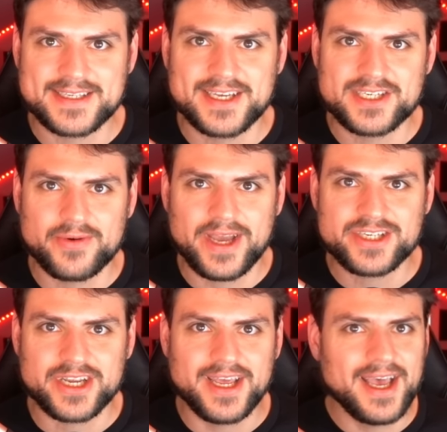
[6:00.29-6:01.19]

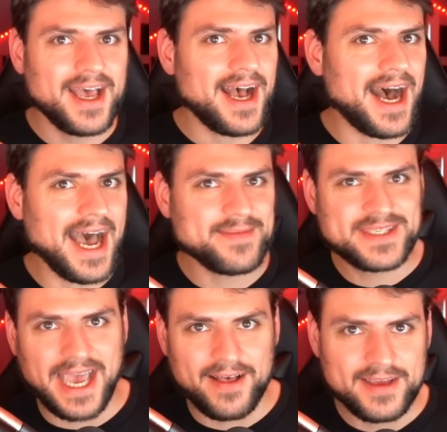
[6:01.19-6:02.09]
situation. I'm
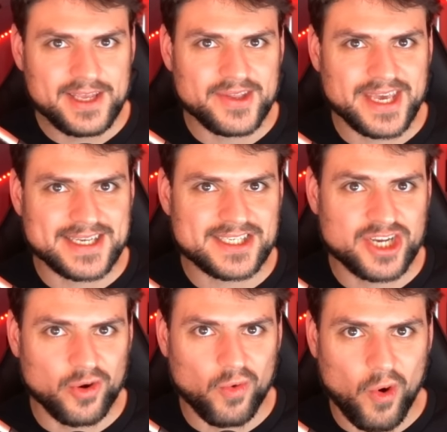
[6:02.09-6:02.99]
telling you this
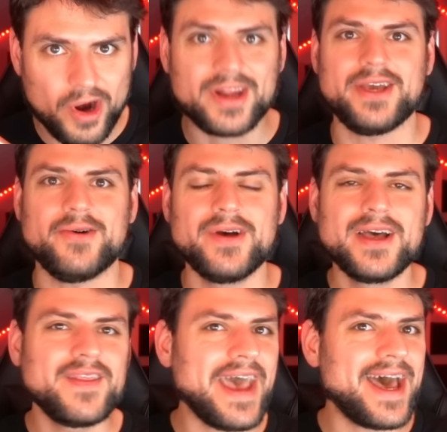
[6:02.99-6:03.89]
to warn you
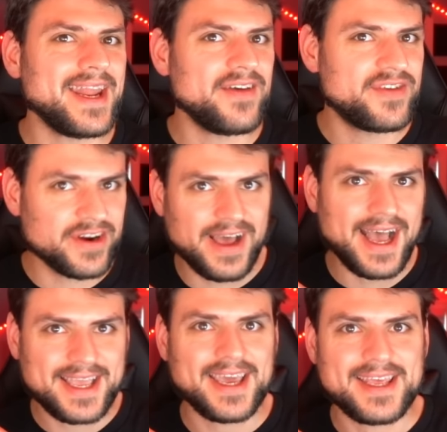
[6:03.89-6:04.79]
that if you're
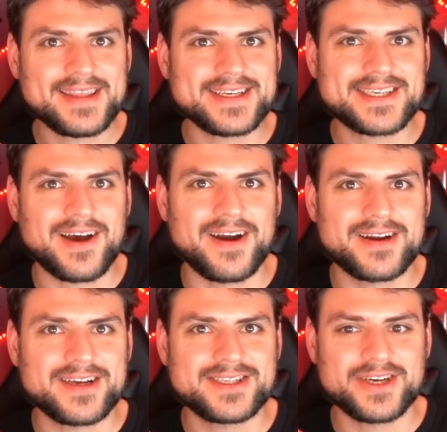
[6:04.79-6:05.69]
not getting this card
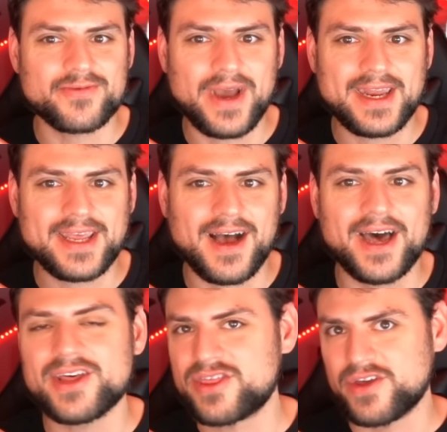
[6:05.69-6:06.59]
because you're waiting
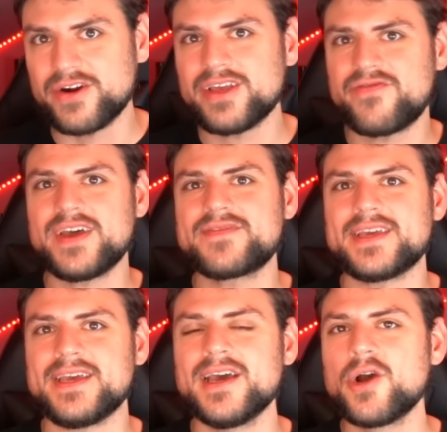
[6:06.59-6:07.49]
on a
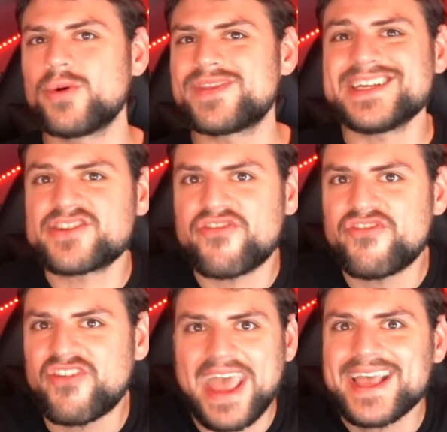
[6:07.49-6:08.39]
3050 with its
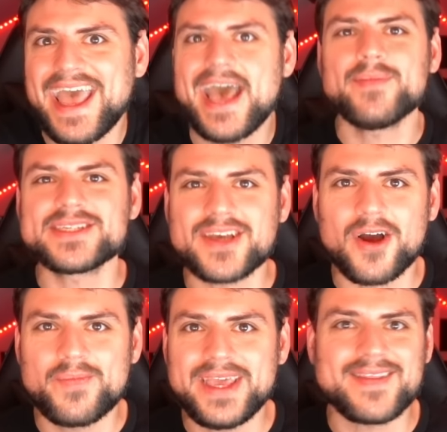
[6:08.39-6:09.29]
fake
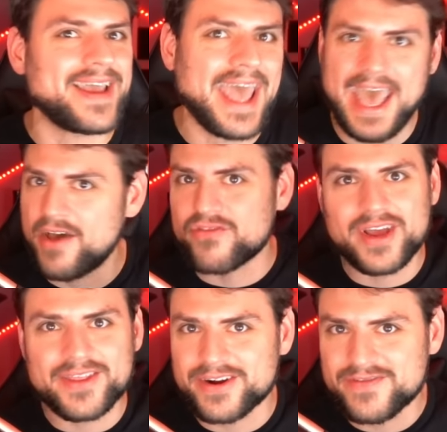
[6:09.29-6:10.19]
MSRP like
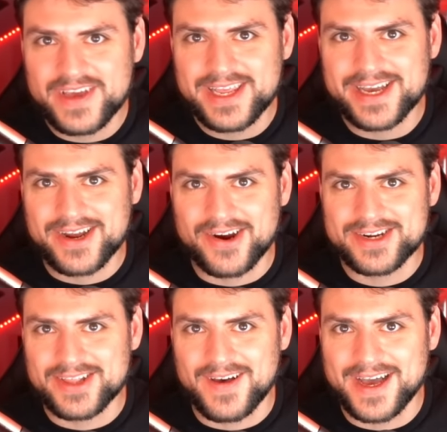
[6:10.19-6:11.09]
every other NVIDIA card
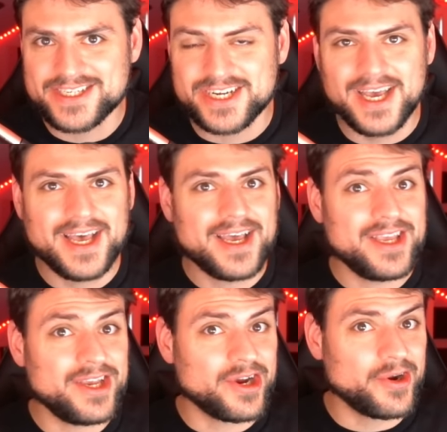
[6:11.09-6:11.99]
to launch,
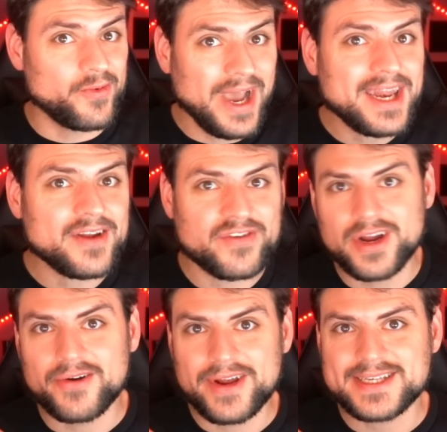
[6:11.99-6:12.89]
you're waiting for
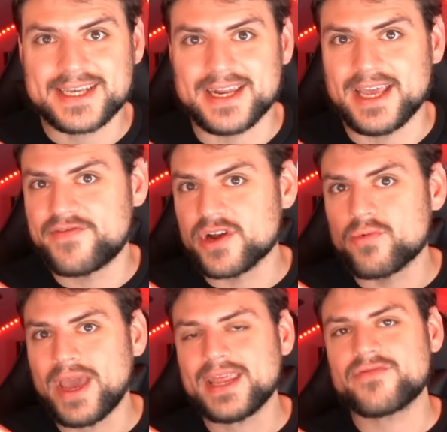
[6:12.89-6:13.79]
no reason. If you're
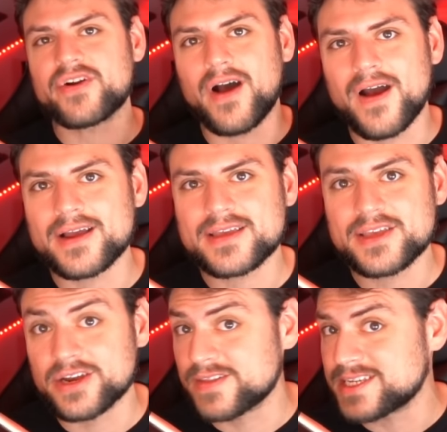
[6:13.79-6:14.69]
waiting for Arc,
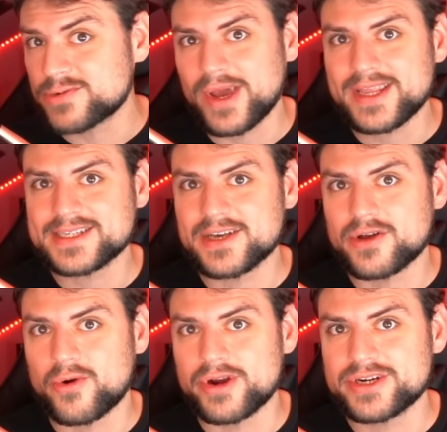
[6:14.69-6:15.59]
you're at least waiting till
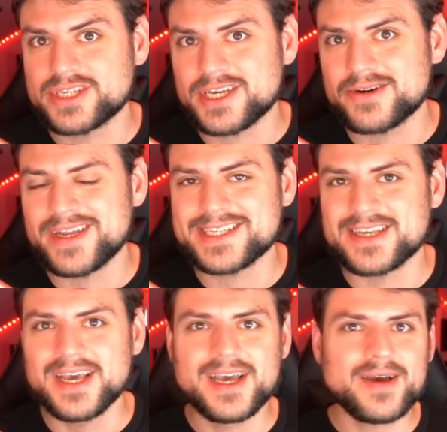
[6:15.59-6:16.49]
Q2, and it's
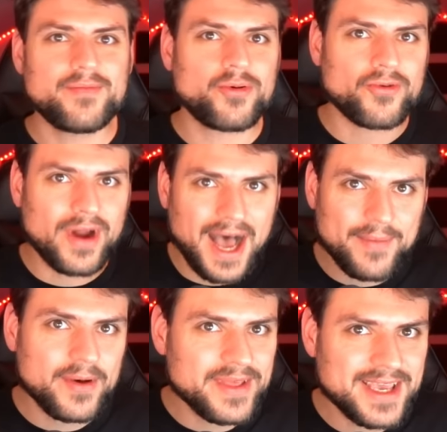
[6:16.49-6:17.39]

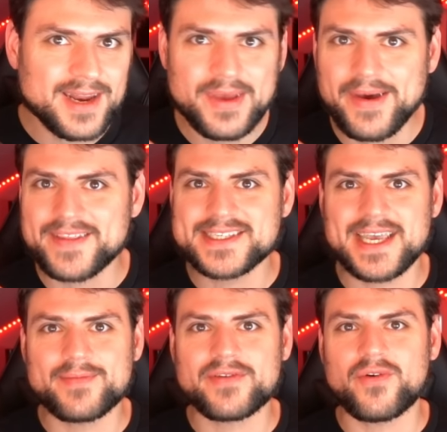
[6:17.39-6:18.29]
probably going to be about the
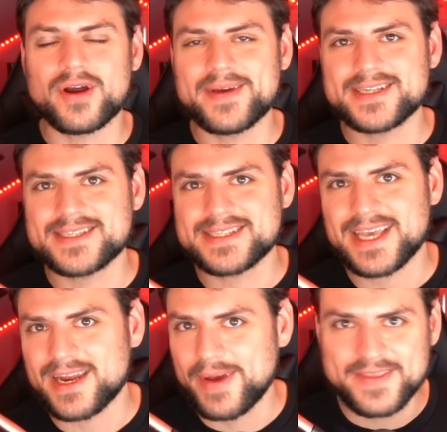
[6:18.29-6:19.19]
same performance
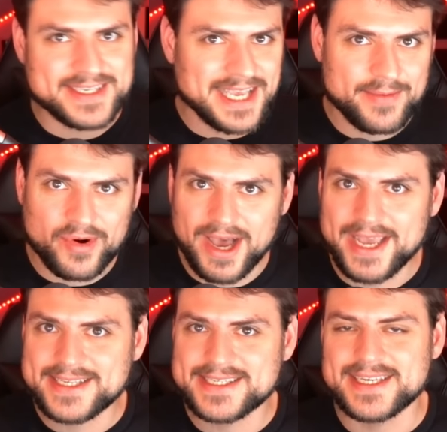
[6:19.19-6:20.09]
at about the same
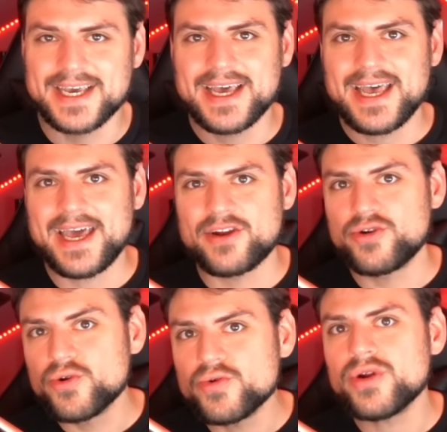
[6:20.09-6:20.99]
price, and
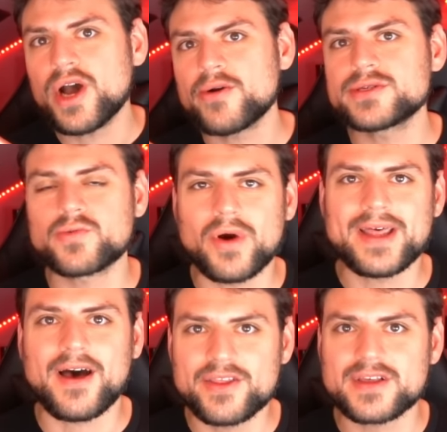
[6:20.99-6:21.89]
who knows
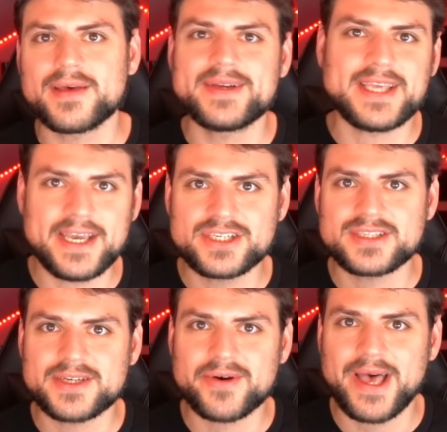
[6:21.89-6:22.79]
what other
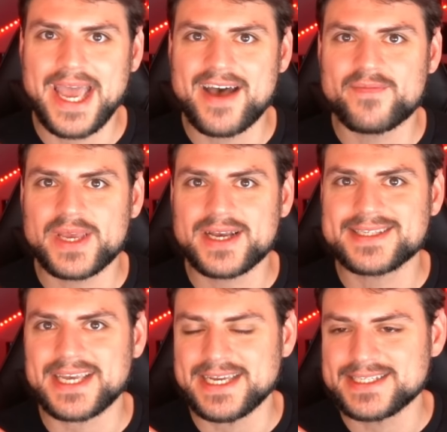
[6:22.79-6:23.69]
limitations it will have
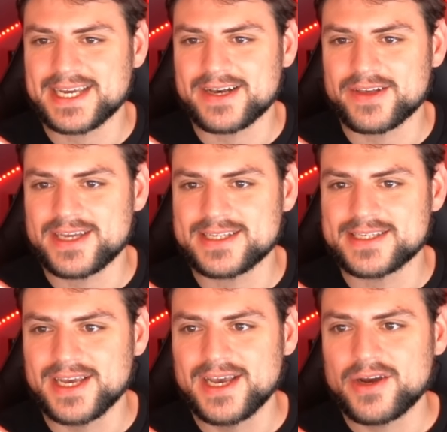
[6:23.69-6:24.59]
because Intel
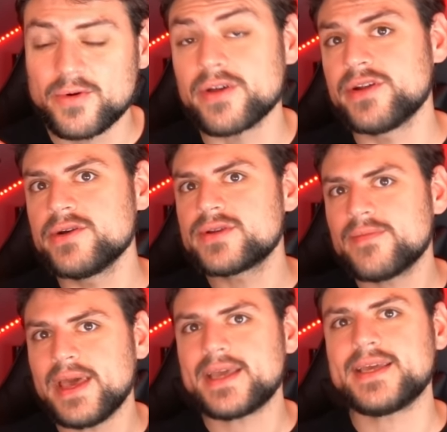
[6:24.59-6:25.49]
is, well, new to
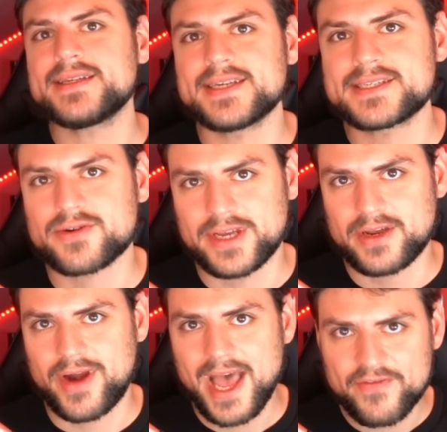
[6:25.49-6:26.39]
making discrete
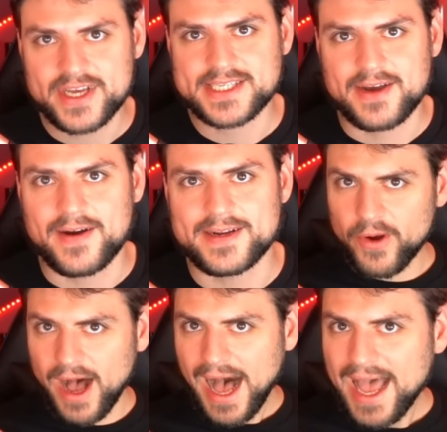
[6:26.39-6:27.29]
graphics
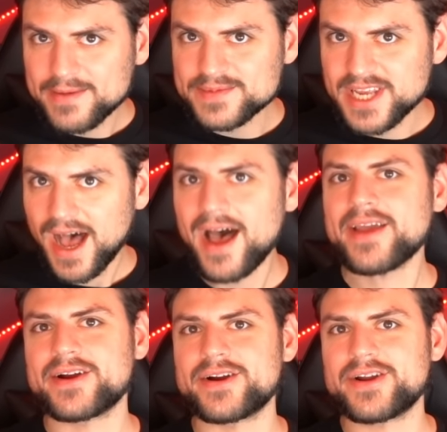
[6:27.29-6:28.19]
cards. I'm
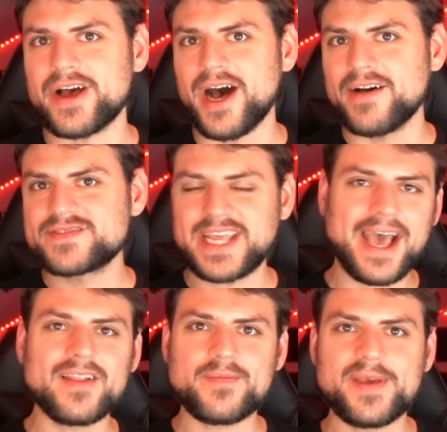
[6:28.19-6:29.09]
tired of
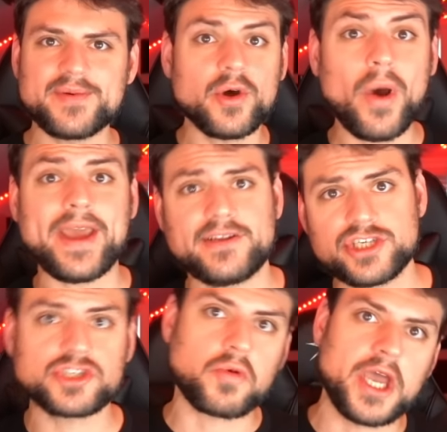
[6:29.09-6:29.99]
telling people to wait,
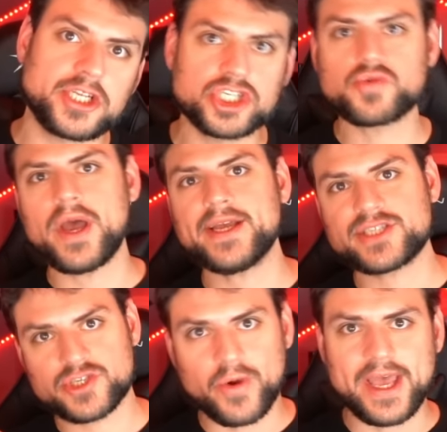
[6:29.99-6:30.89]
just wait, just wait,
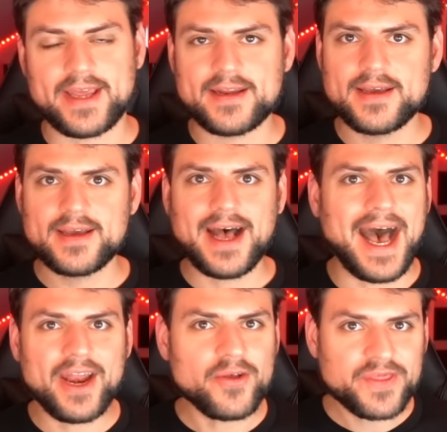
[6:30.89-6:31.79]
just wait.
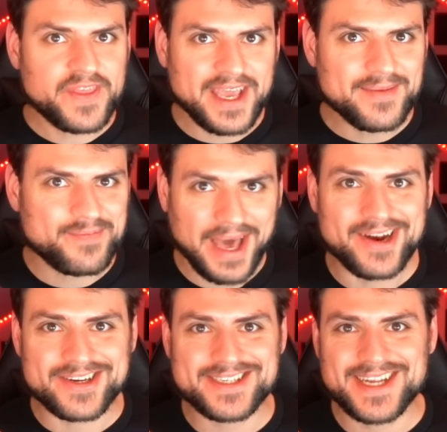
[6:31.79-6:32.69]
I don't think
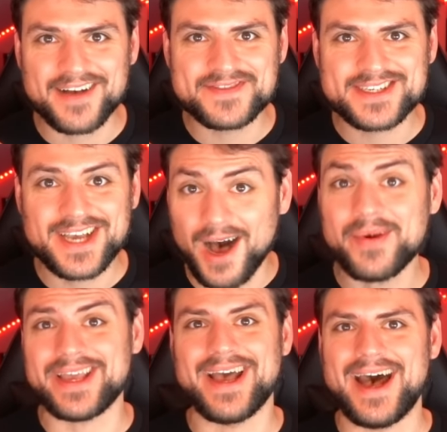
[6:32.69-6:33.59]
better stuff's
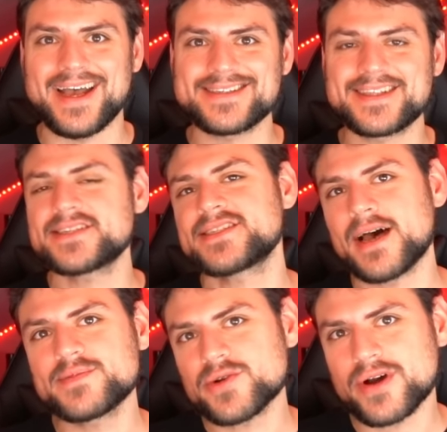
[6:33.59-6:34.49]
coming, guys. The
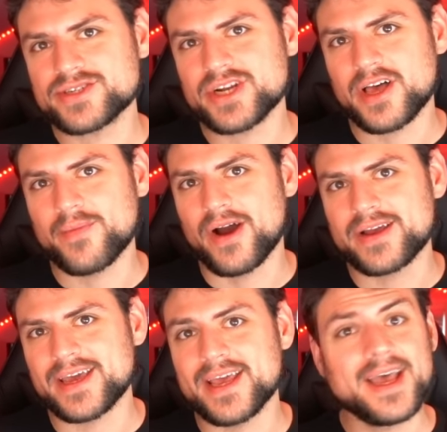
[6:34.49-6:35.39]
sub $200 market